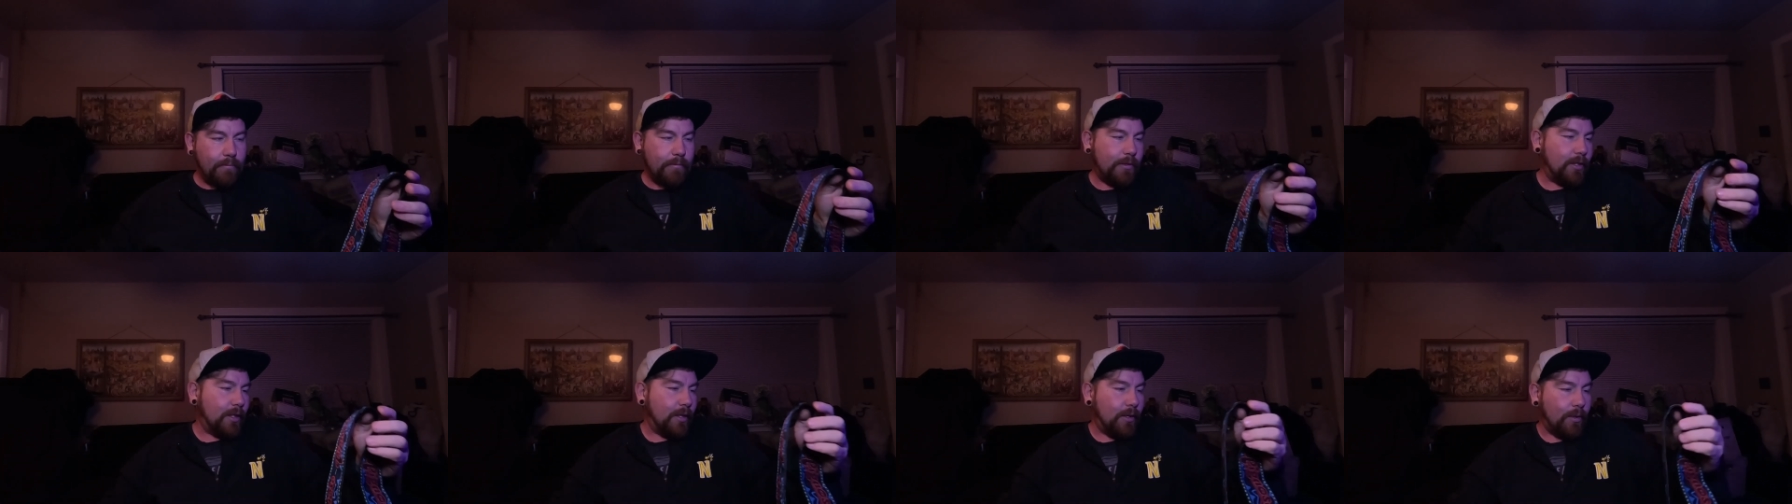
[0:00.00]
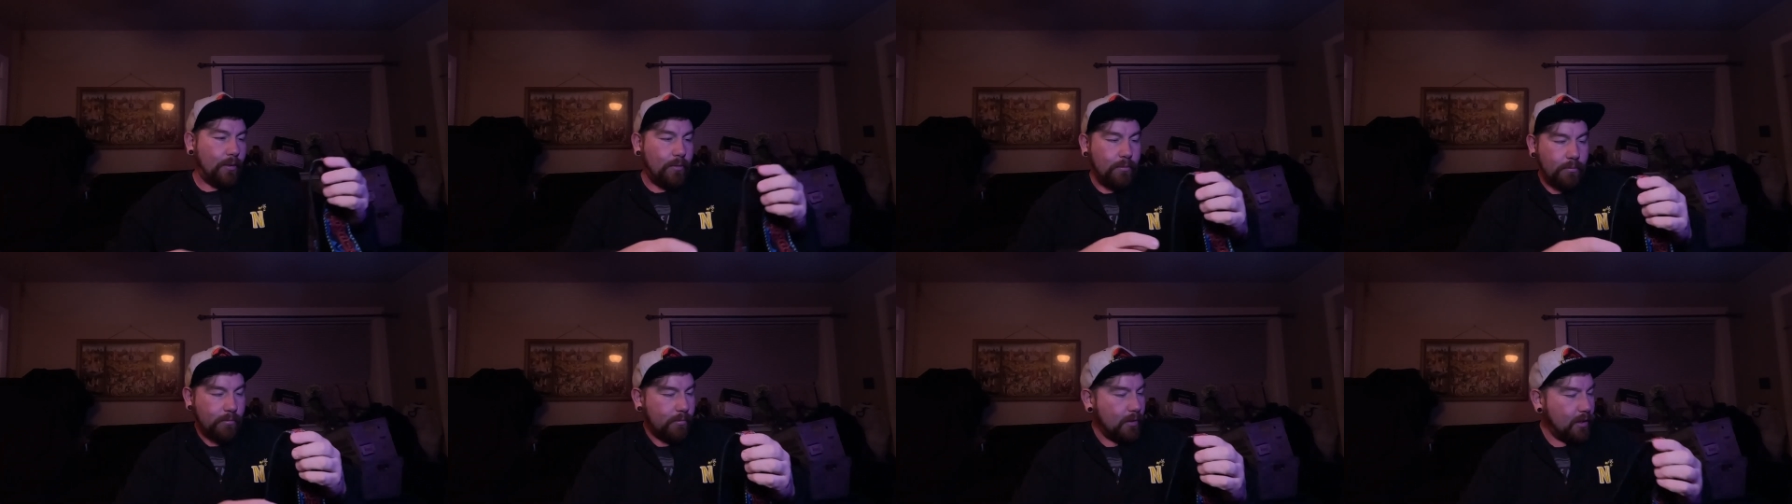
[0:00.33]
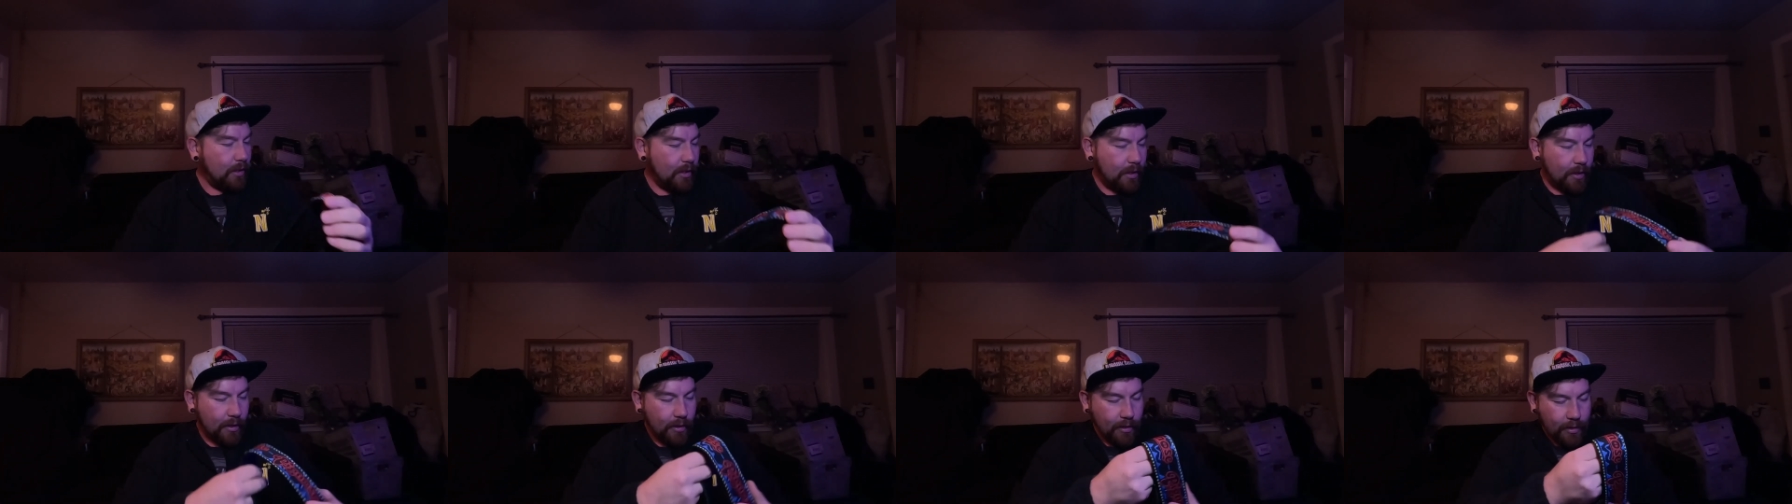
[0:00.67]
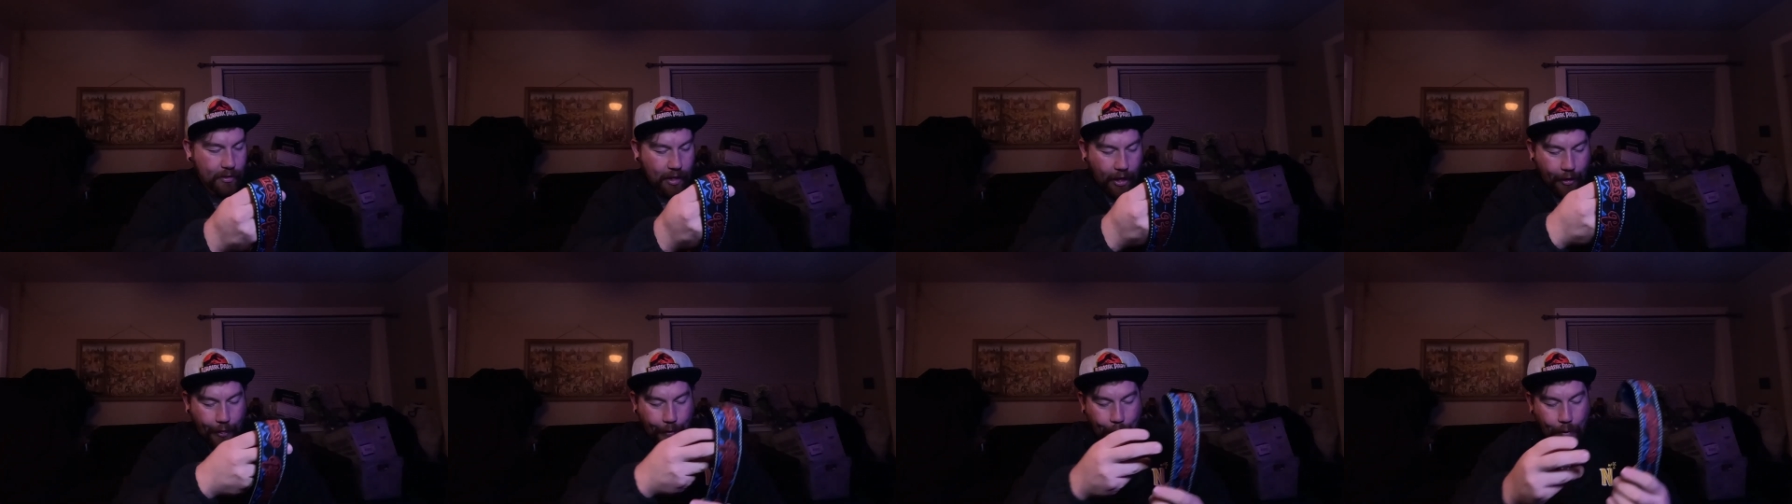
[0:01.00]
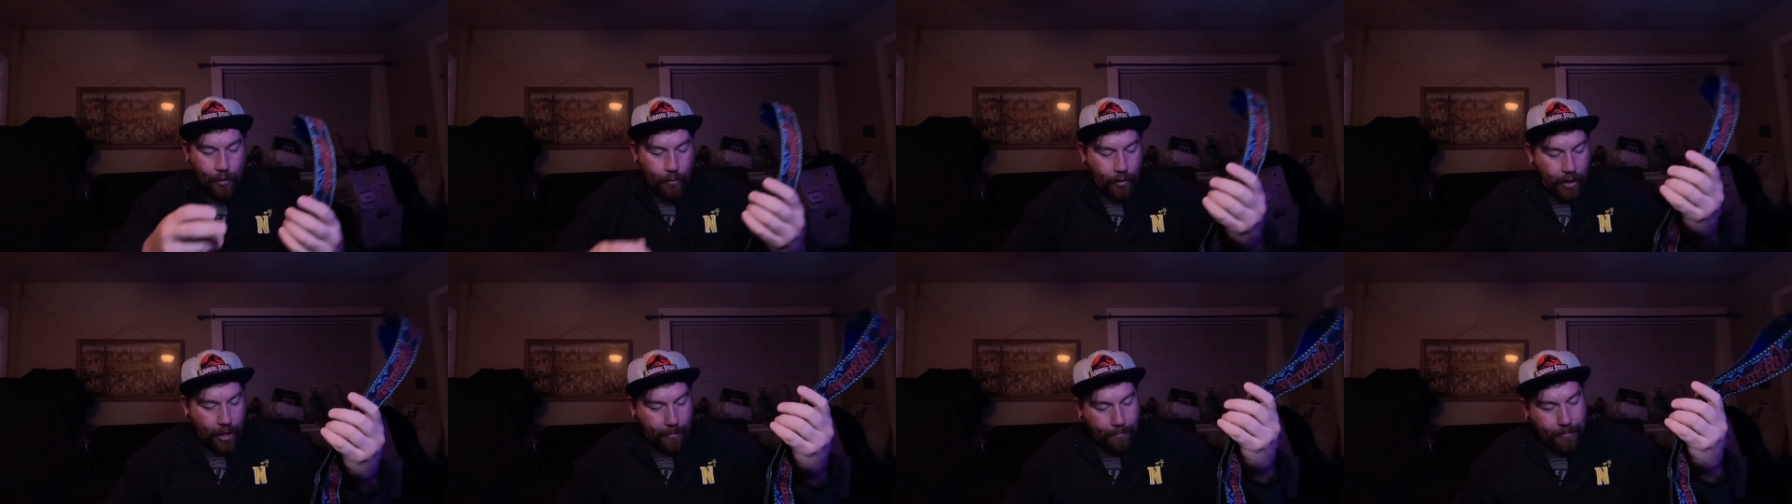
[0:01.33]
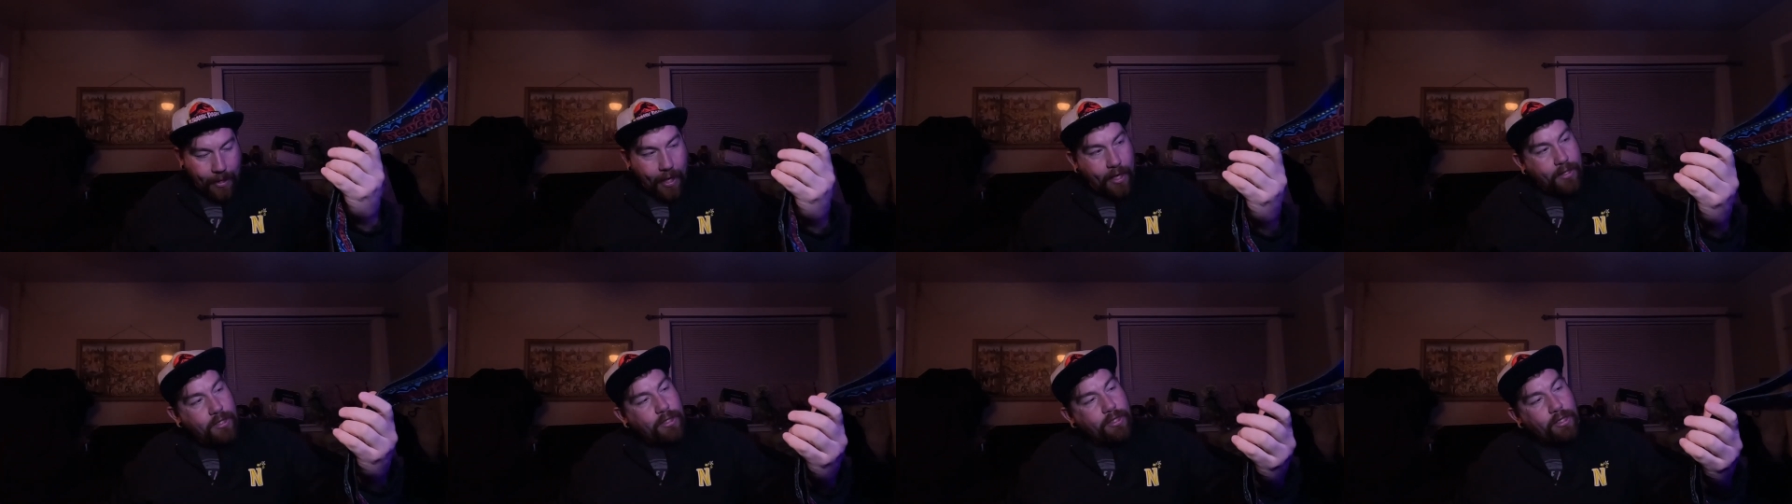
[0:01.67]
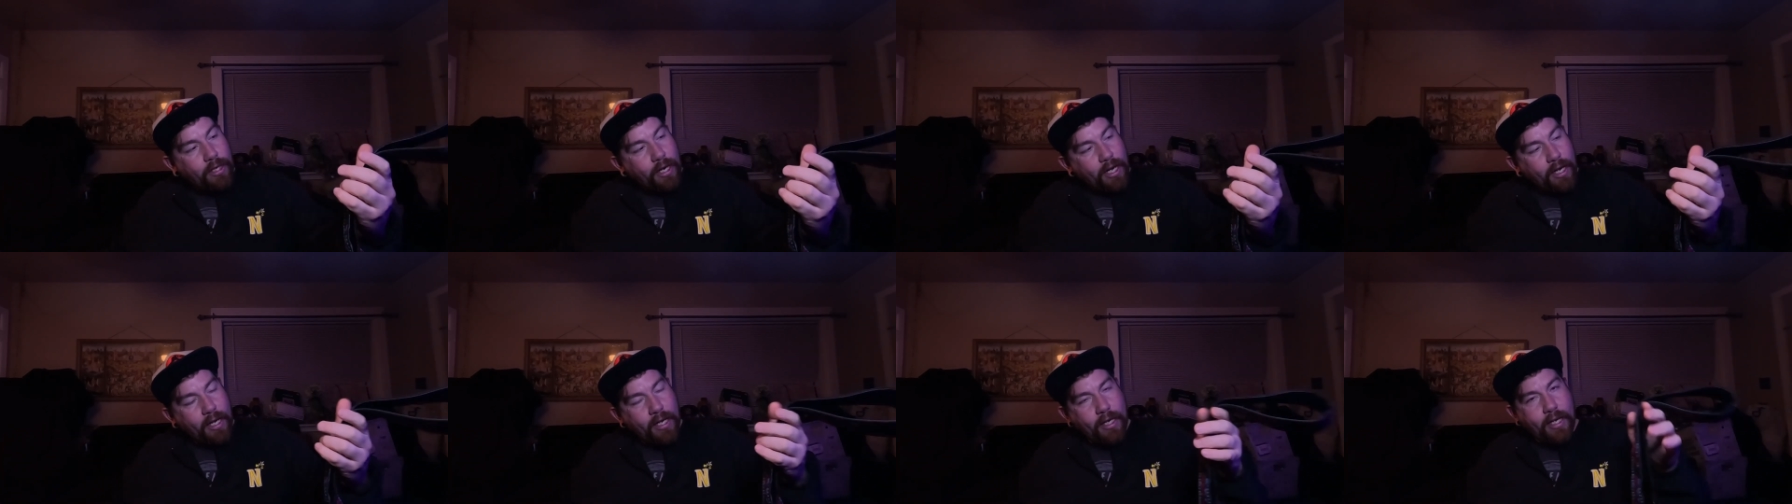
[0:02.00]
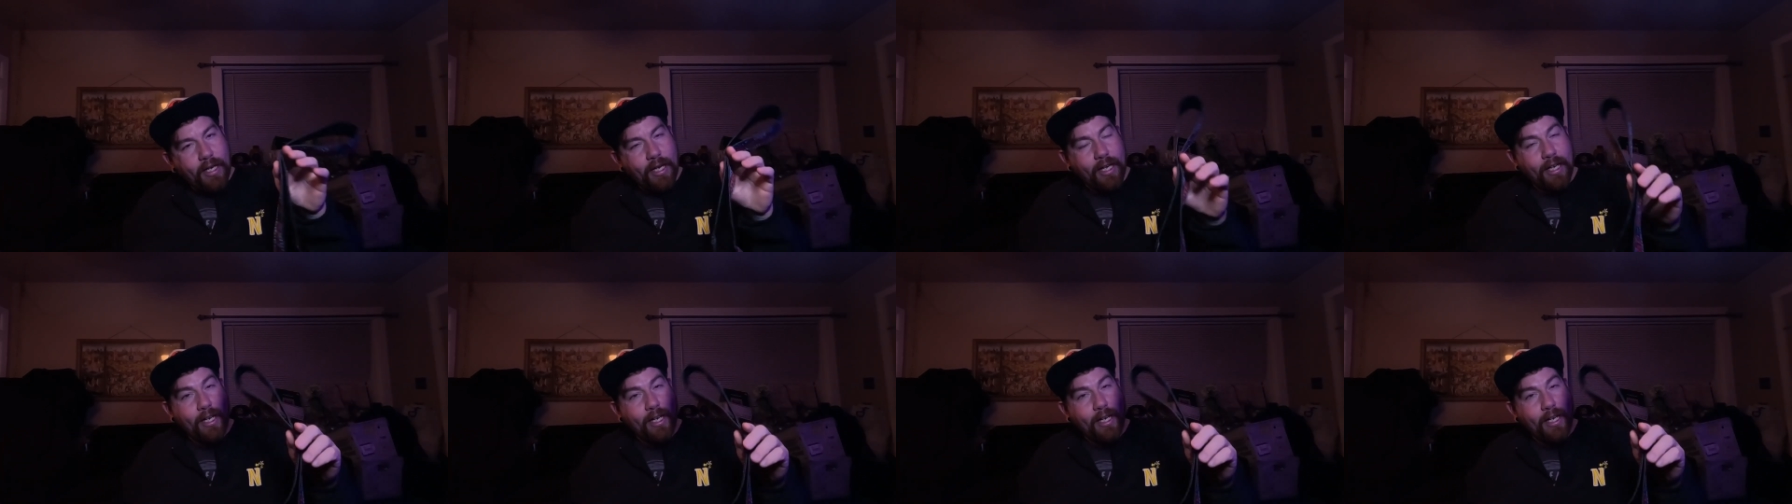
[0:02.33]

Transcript: So I threw it up yesterday,